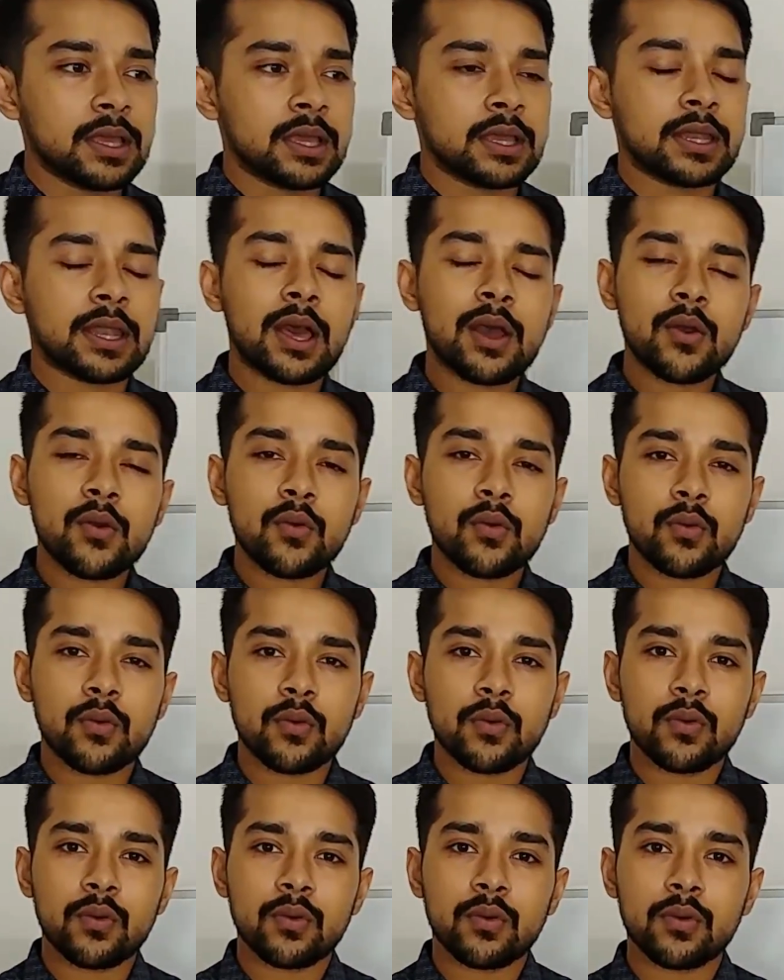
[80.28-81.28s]

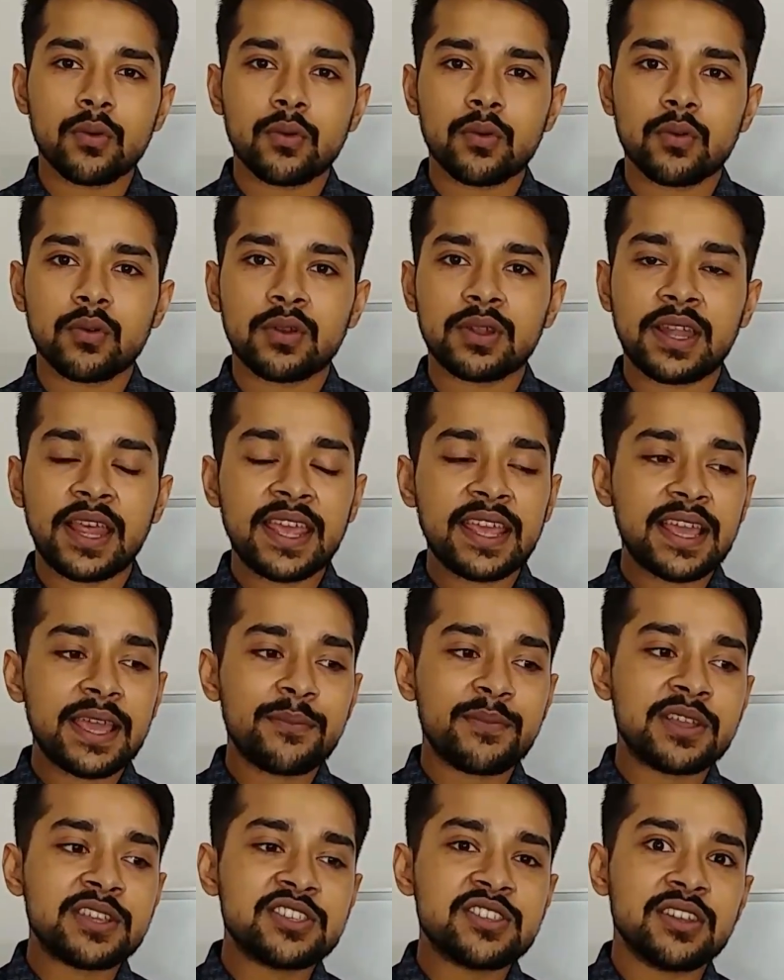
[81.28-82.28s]
Now, like I
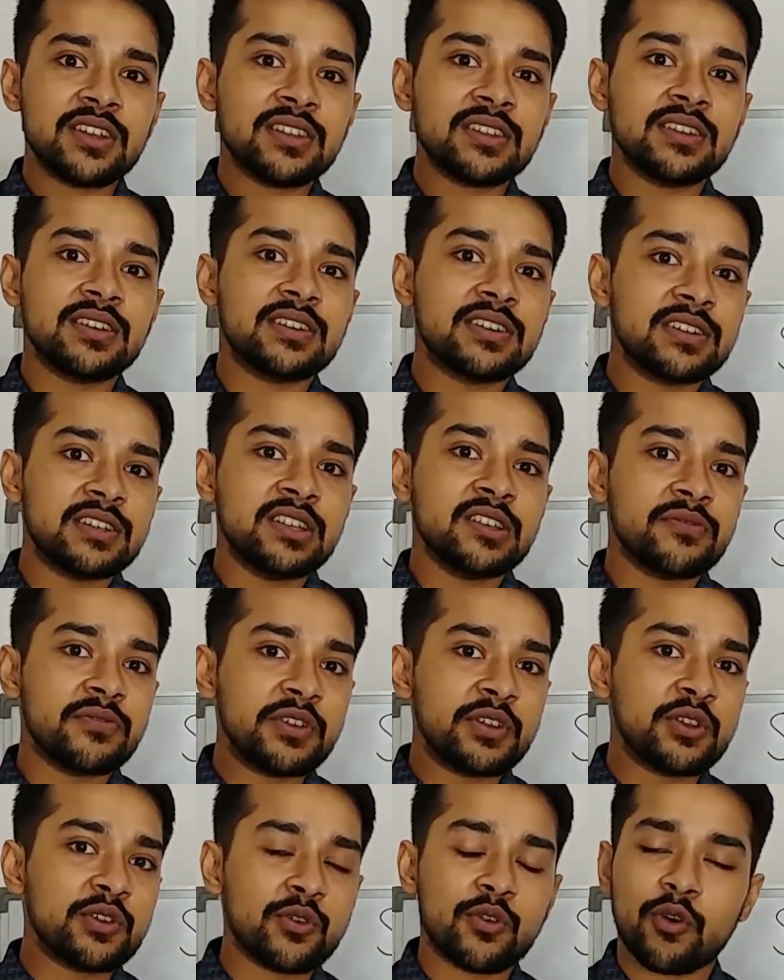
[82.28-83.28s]
mentioned in the earlier
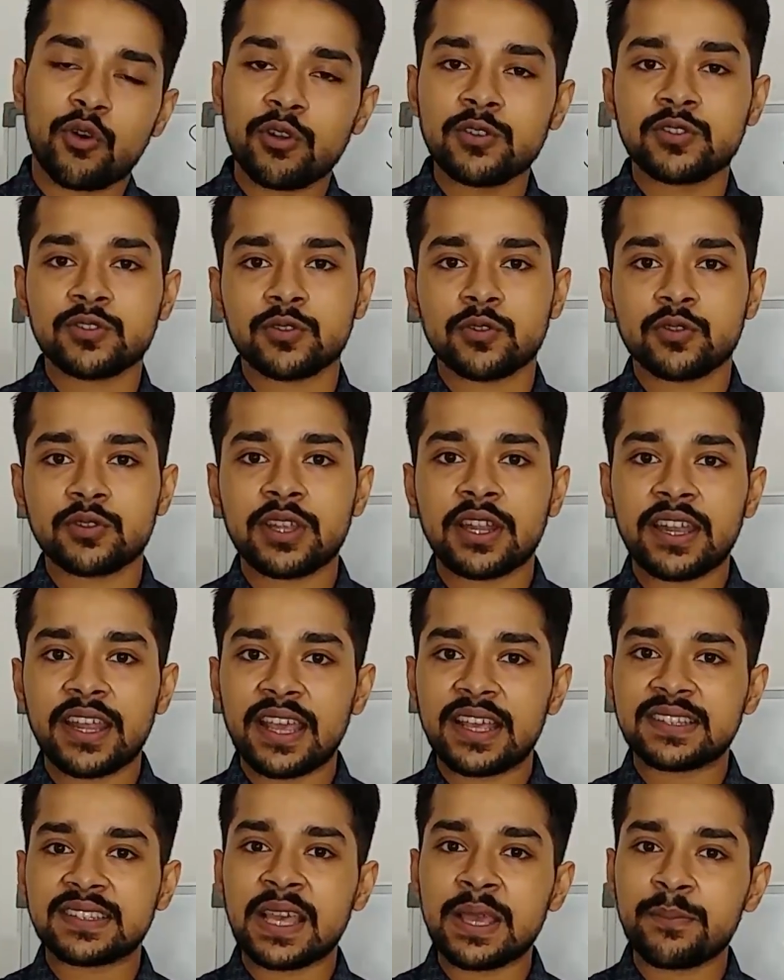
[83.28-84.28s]
video also,
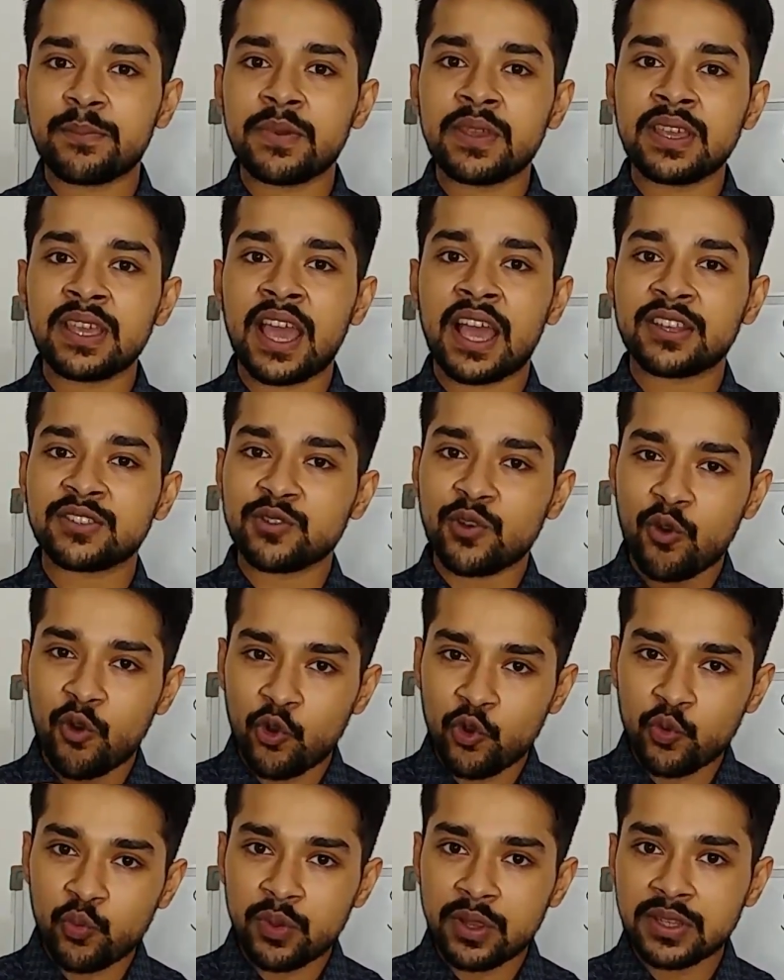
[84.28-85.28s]
that SIP has
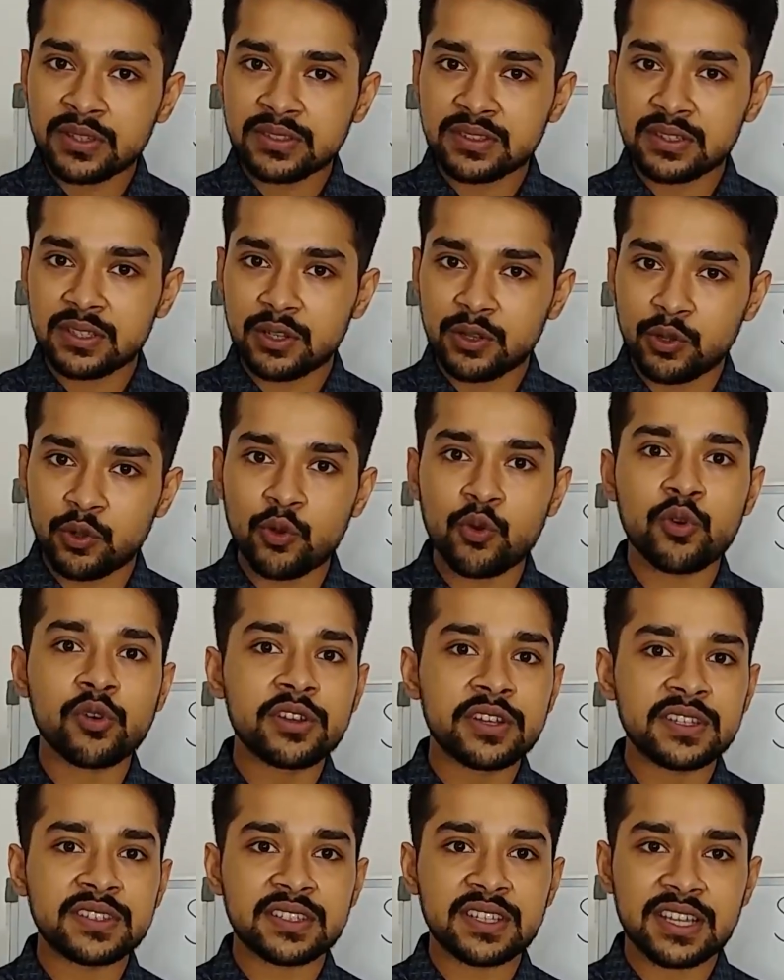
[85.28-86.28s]
always low
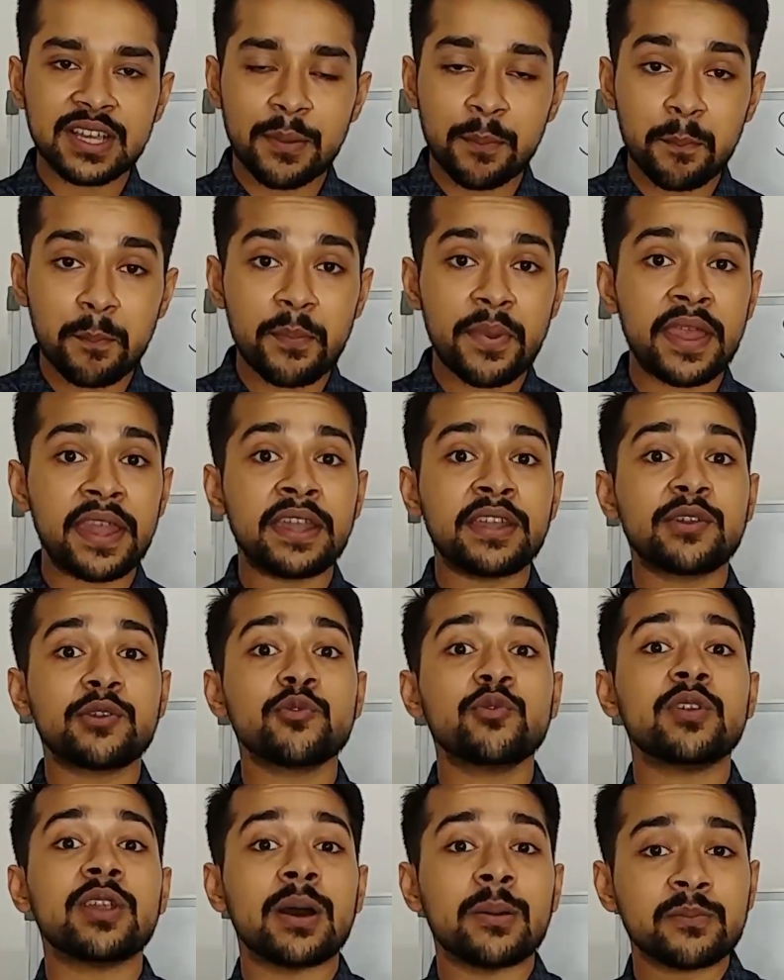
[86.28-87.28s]
risk compared
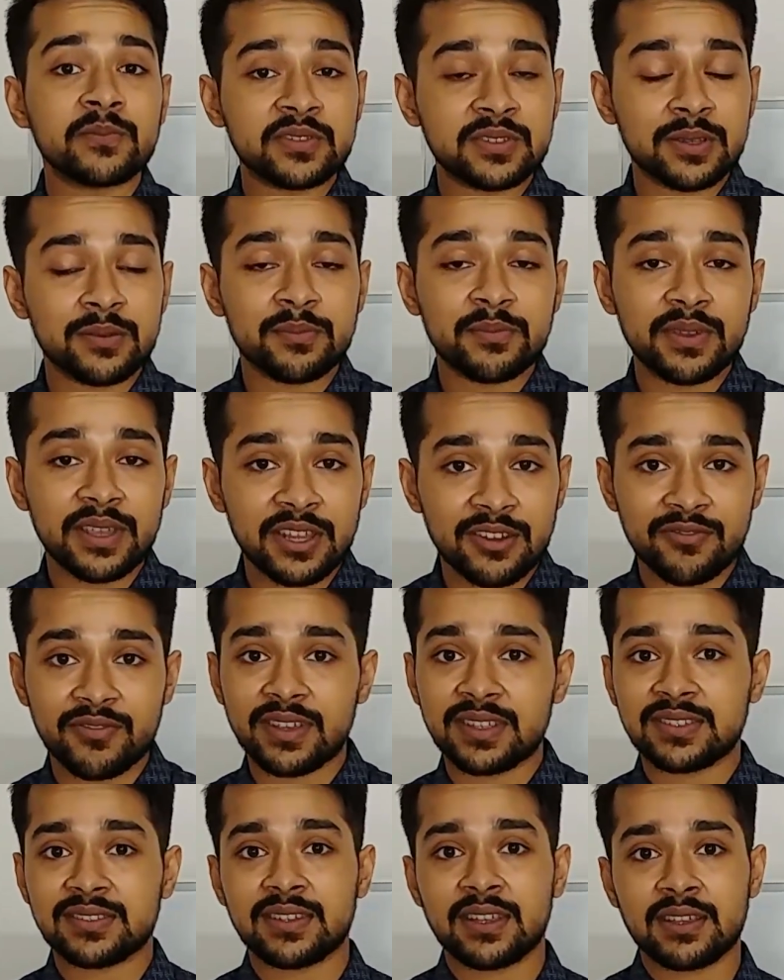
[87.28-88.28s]
to lump sum
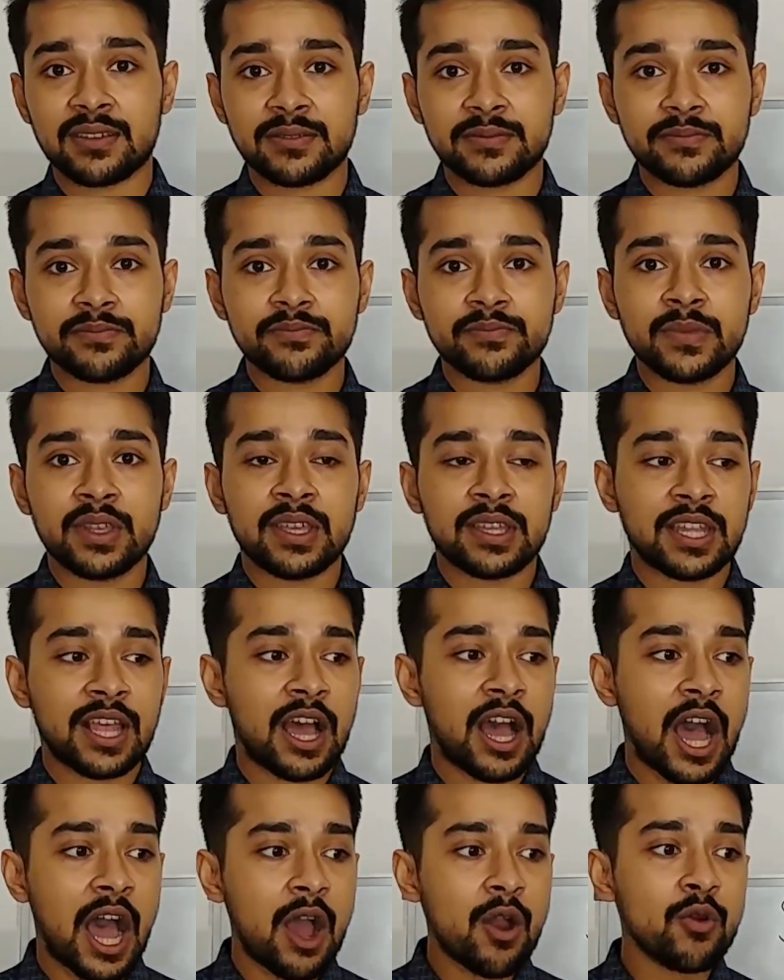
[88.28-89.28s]
investing. Now
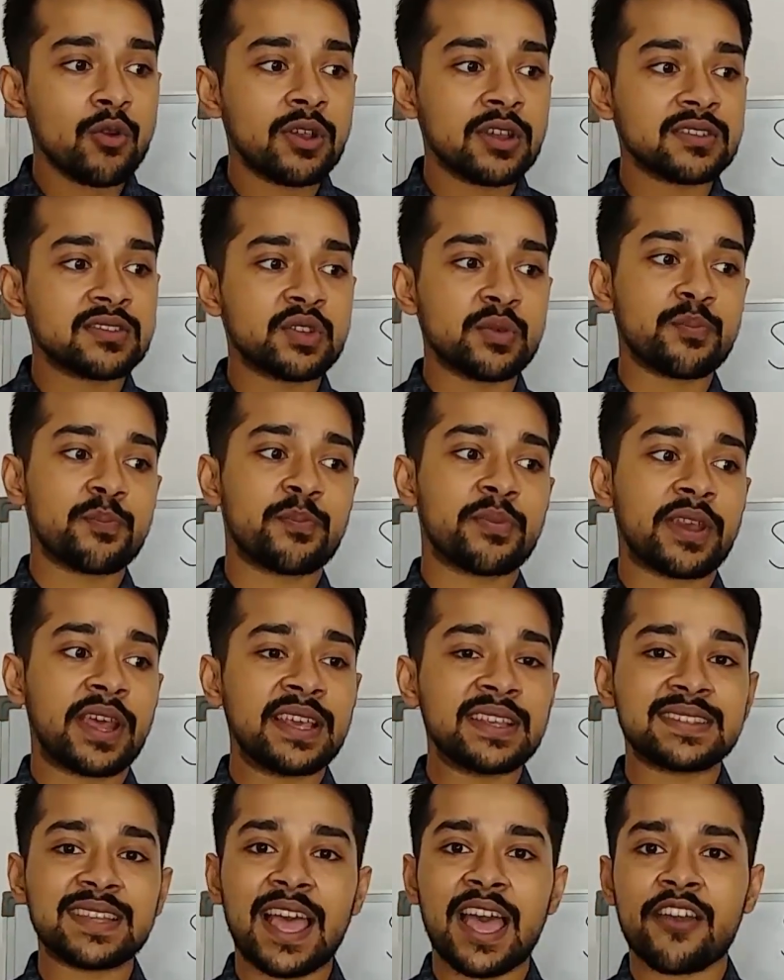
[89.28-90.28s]
how does the
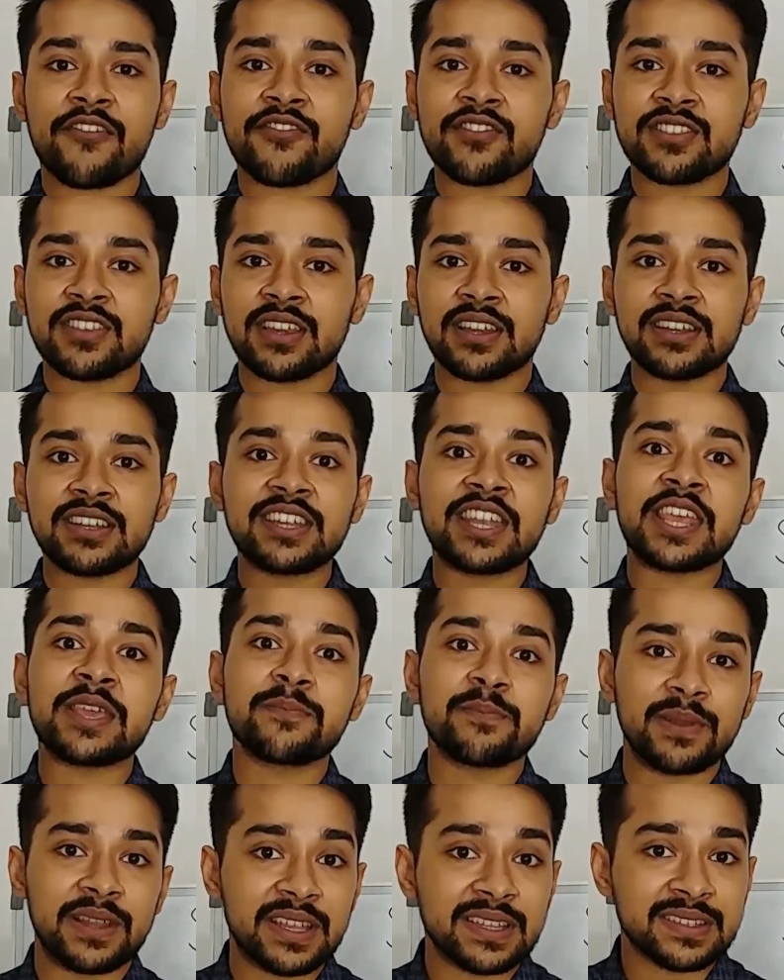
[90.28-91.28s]
price averaging
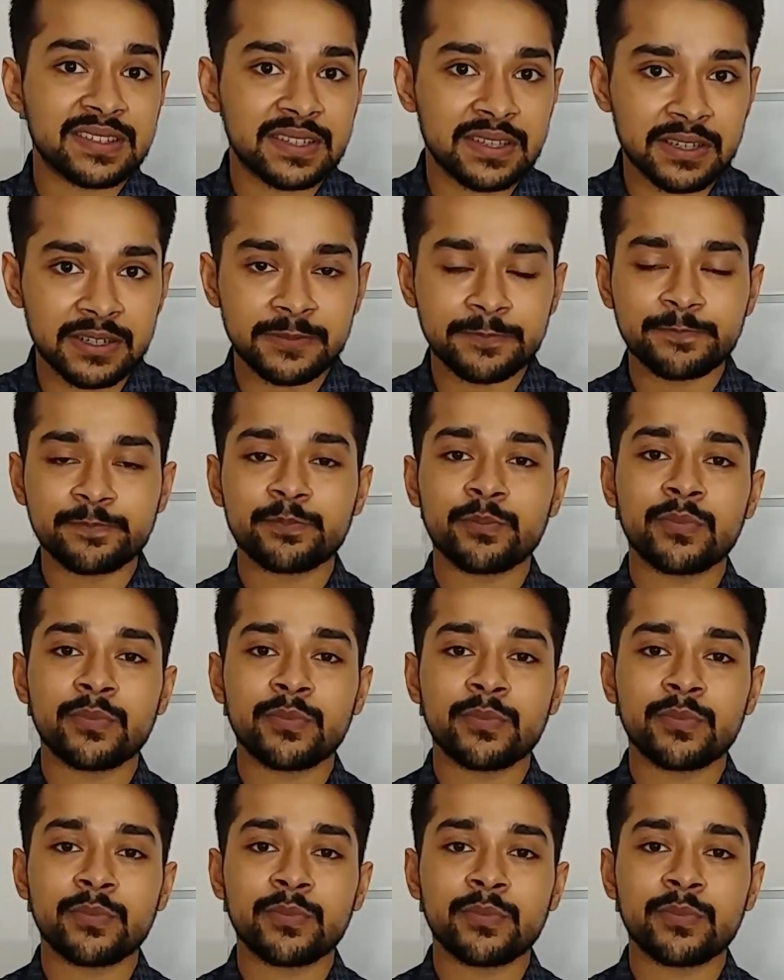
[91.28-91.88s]
take place here?